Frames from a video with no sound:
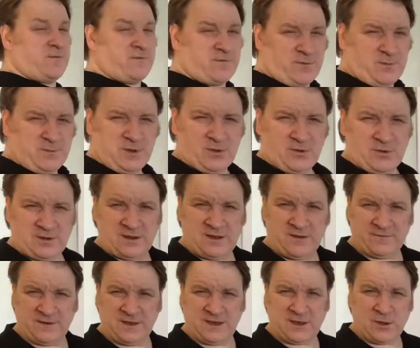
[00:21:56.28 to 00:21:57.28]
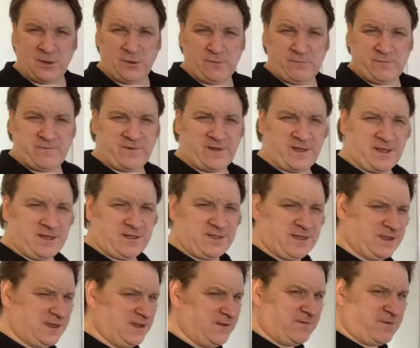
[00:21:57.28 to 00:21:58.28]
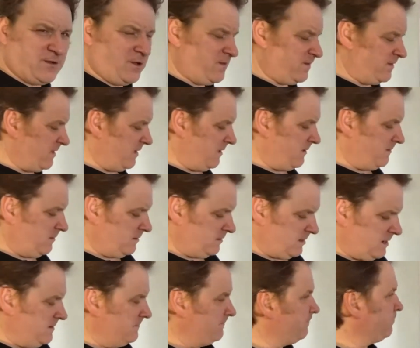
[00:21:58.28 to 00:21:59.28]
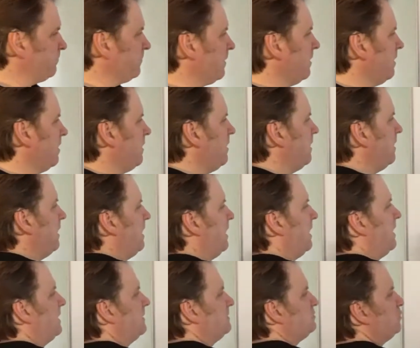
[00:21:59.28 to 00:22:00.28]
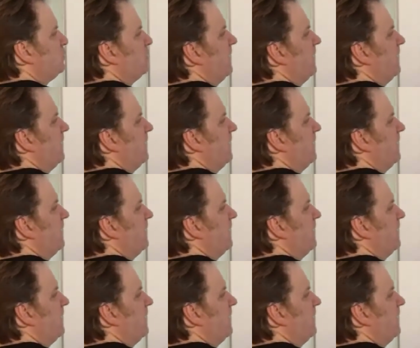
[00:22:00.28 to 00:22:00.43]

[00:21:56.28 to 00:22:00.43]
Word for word: from your lovely coal fire that you've got there. Okay. And your